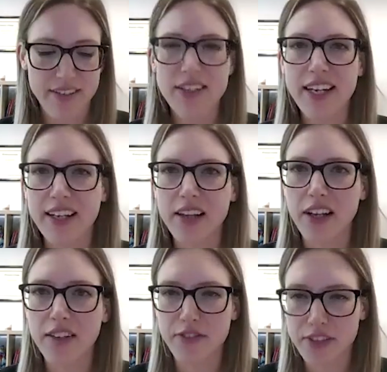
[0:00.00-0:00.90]
Ning,
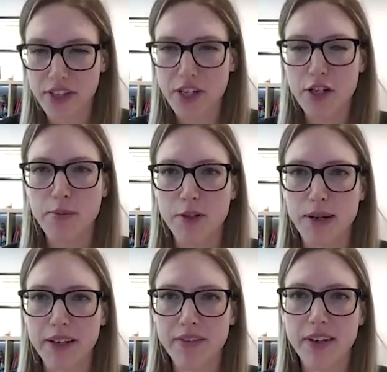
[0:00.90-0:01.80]
I'd like to hear your
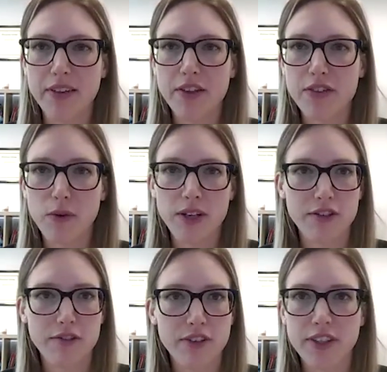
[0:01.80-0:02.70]
perspective on this
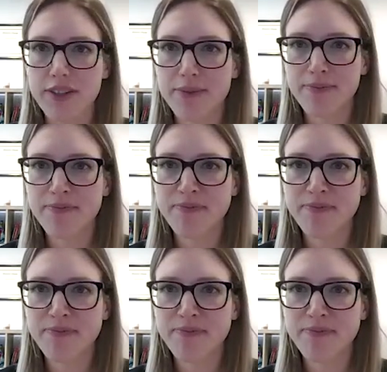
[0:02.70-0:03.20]
question first.